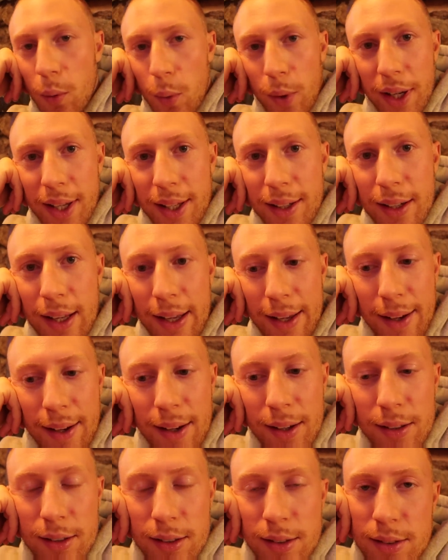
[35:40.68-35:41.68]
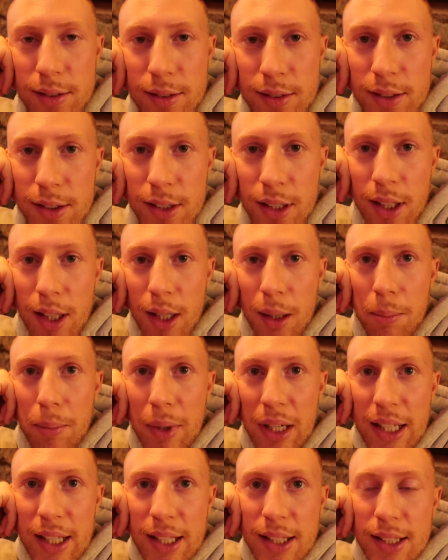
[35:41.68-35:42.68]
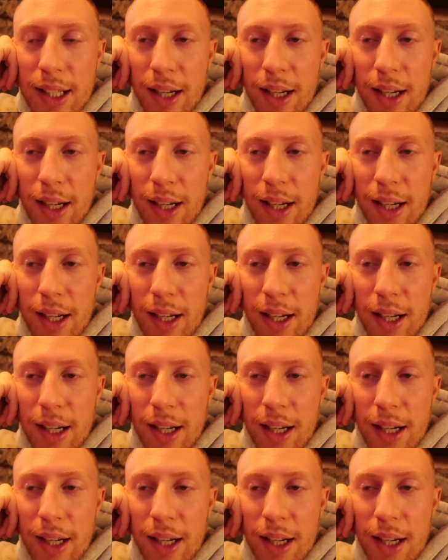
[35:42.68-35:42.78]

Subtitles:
we're in here. Millie is